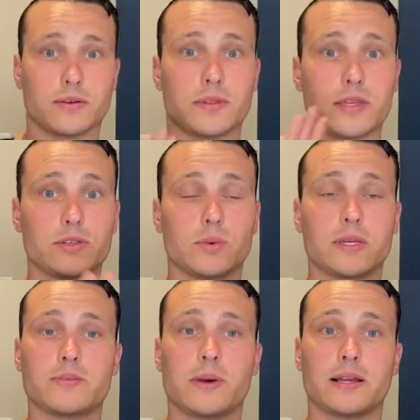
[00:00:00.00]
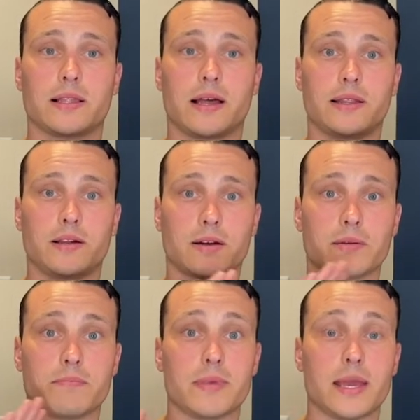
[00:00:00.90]
these ones by Klein are
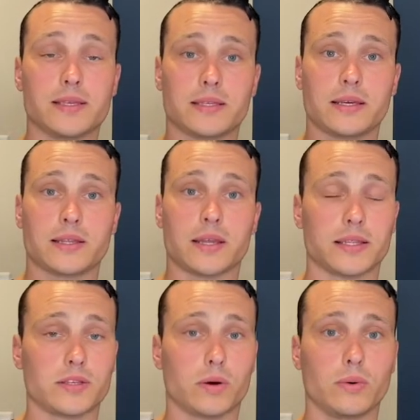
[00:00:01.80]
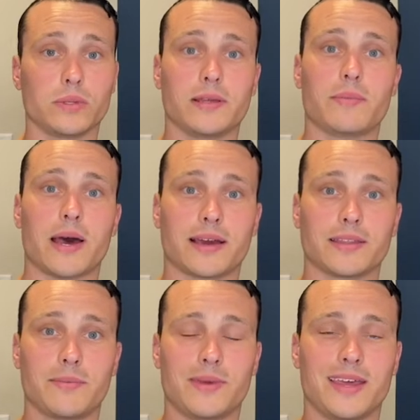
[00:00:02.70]
amazing. I totally
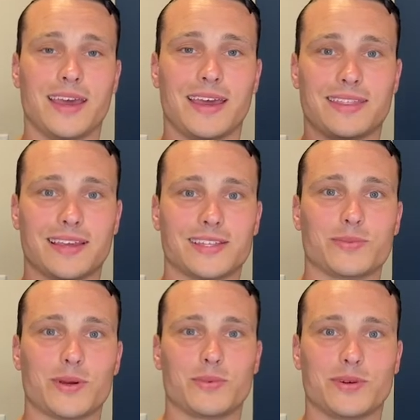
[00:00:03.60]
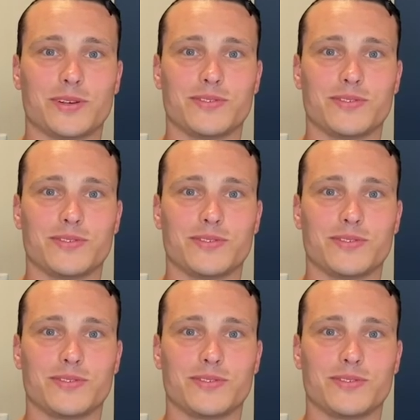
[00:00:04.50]
back them, and that's my point of